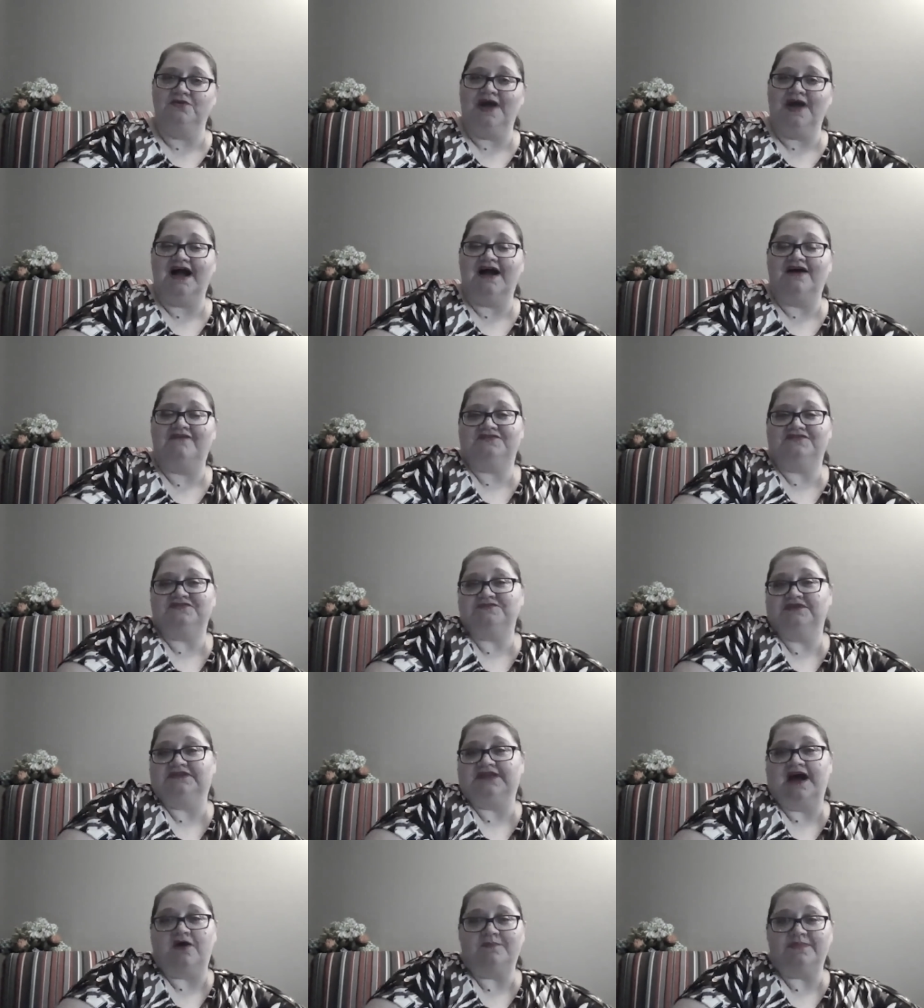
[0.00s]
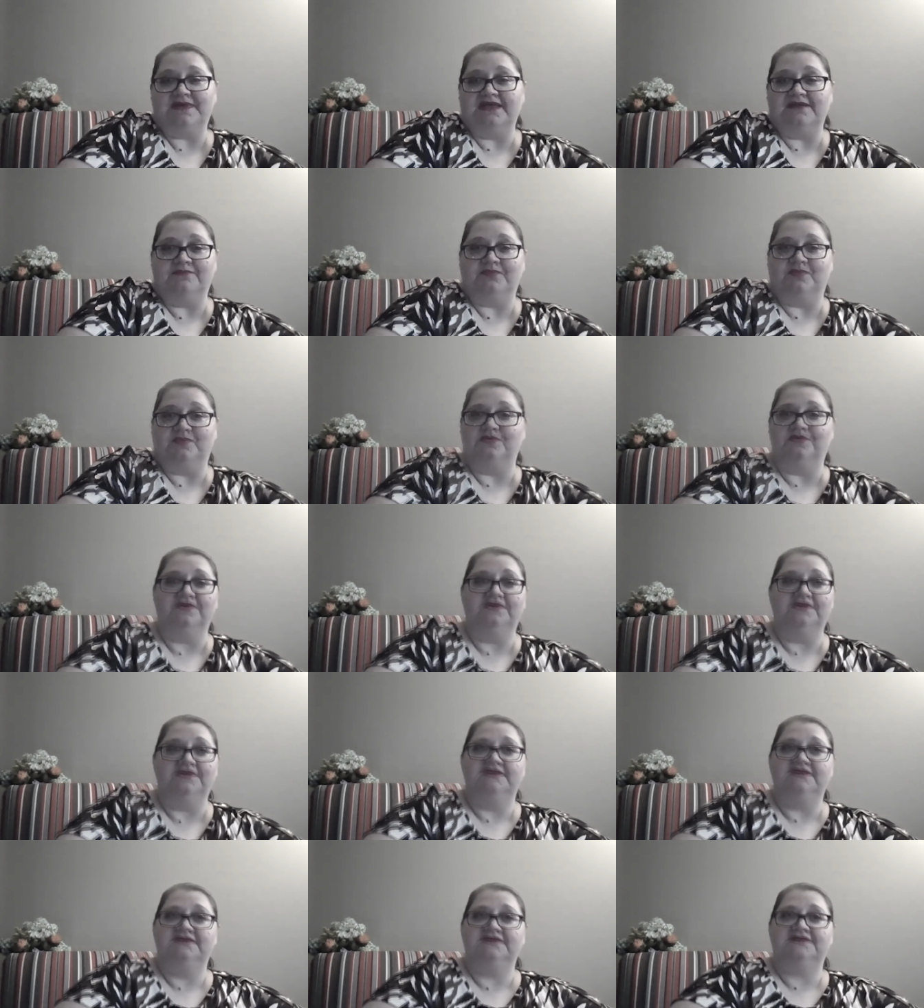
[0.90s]
You have to allow
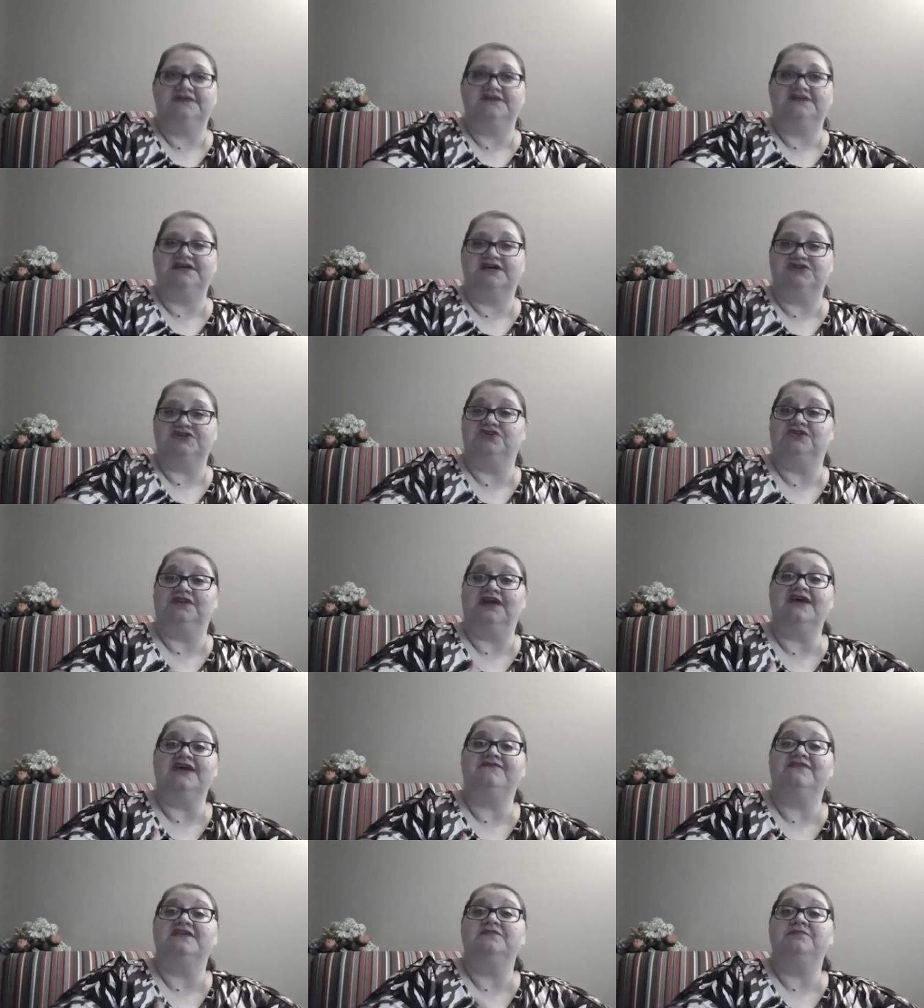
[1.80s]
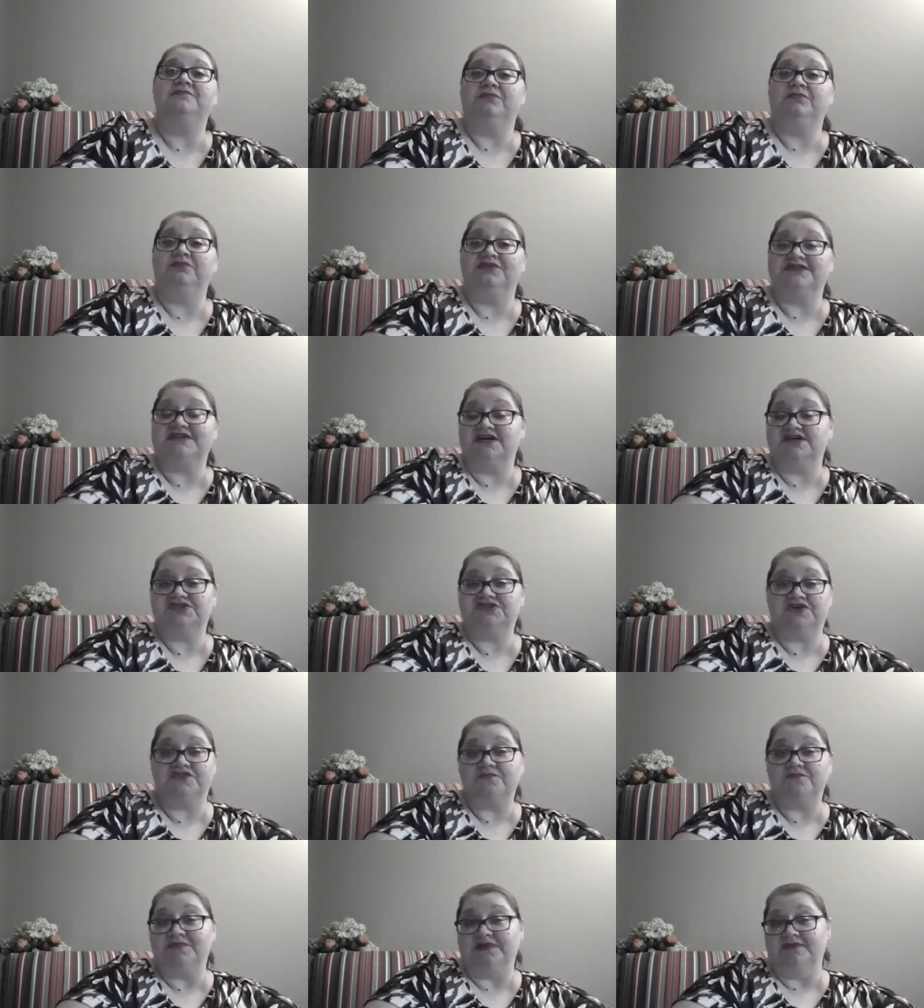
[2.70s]
people to touch your life and to be able to
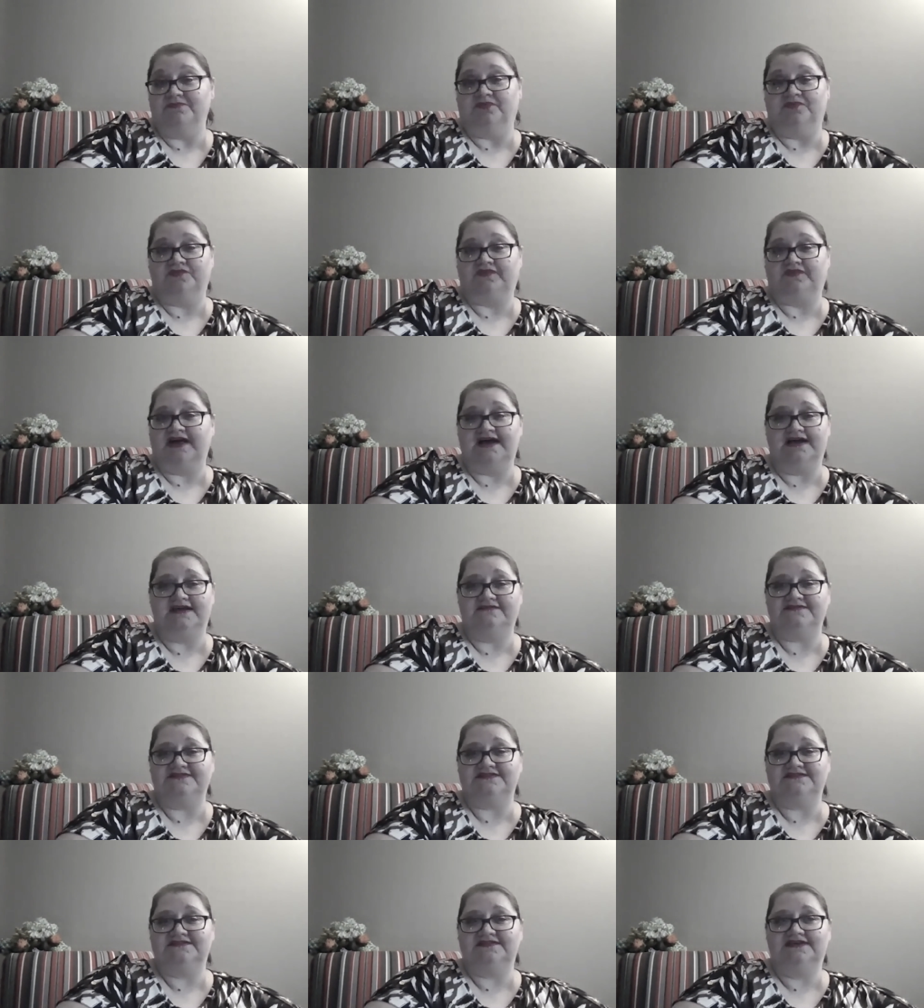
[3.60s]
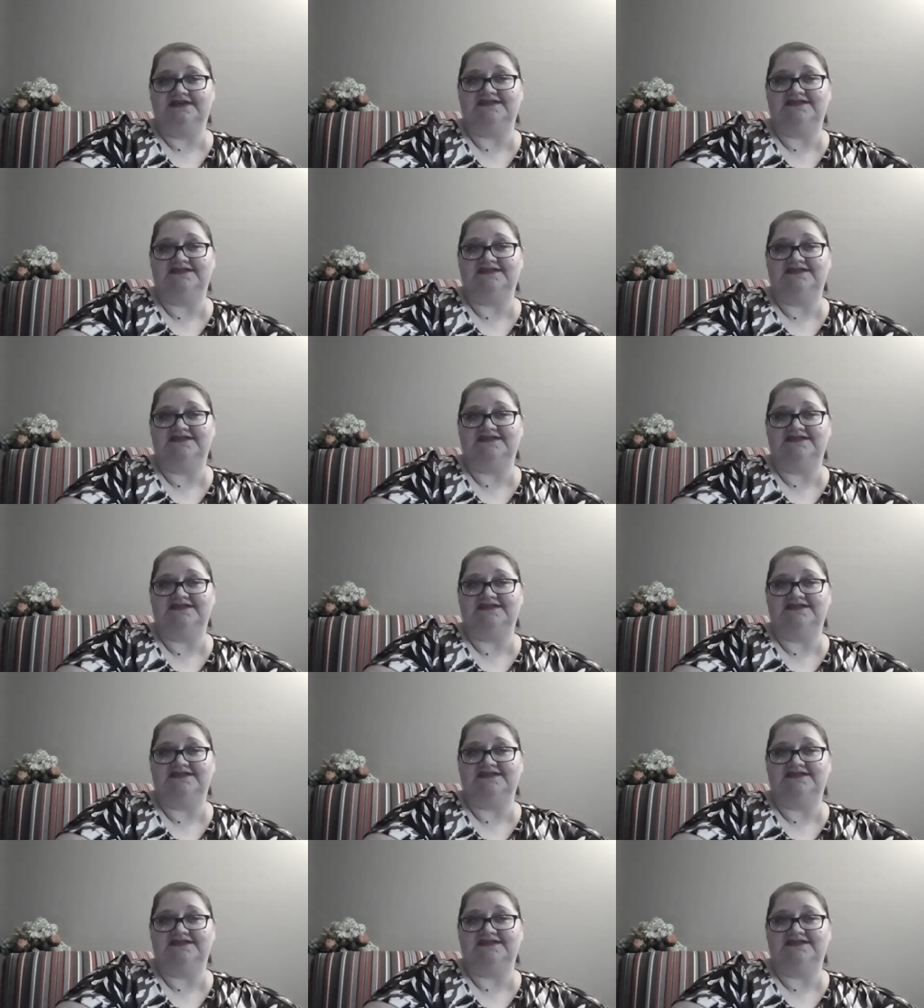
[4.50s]
touch other people's lives.